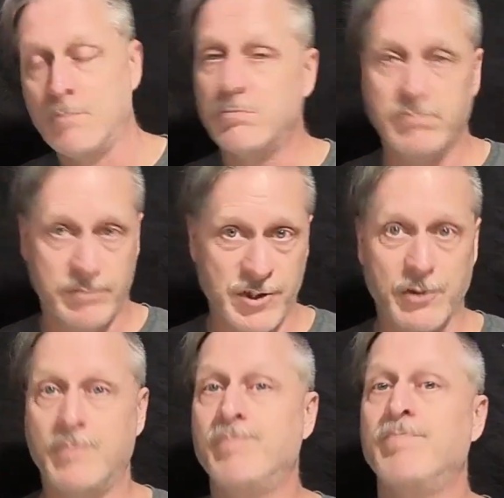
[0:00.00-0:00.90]

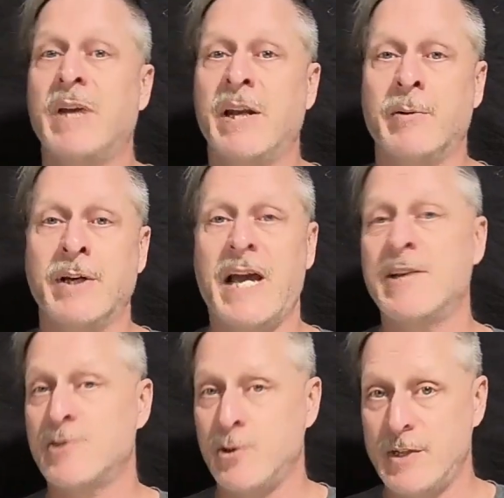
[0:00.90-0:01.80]
So anyway, as
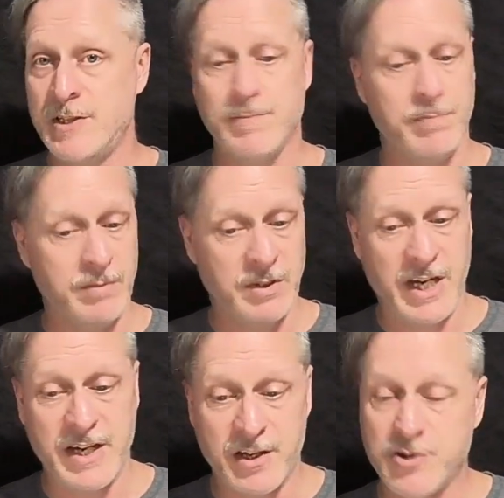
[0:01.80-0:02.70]
always,
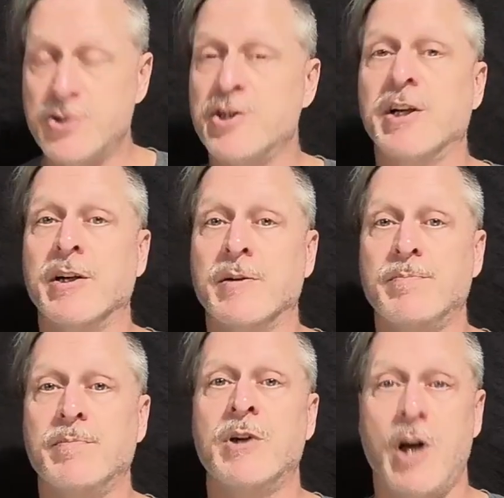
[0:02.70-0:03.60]
like, share,
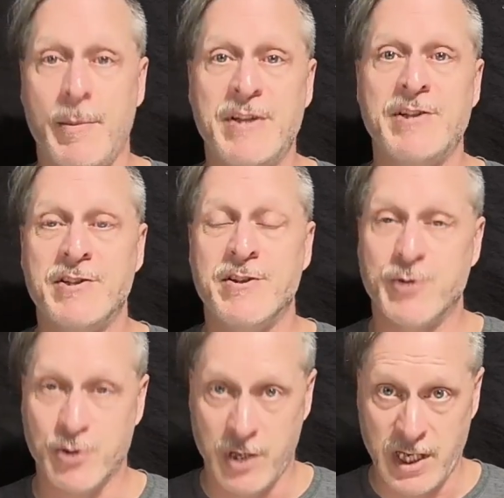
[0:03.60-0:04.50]
comment, and
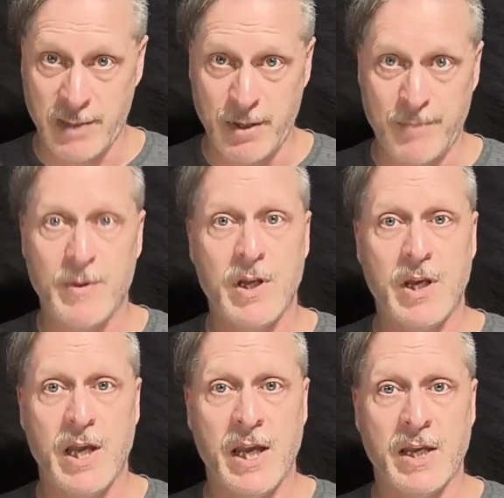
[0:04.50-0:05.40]
subscribe,
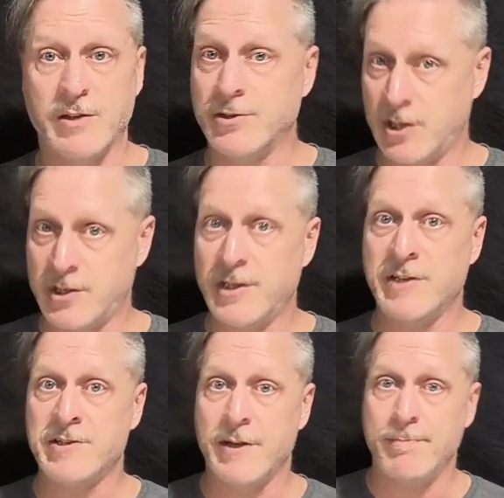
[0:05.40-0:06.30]
and I'll talk to you next
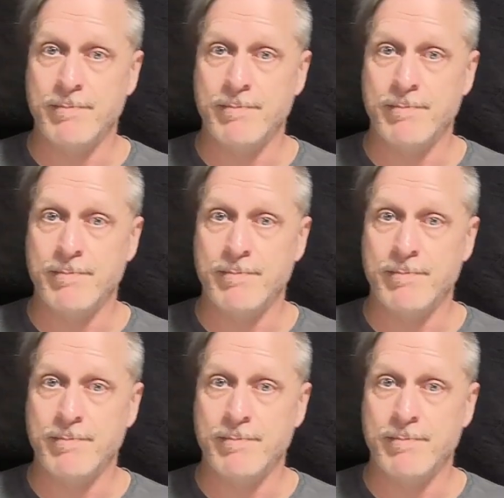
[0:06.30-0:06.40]
time.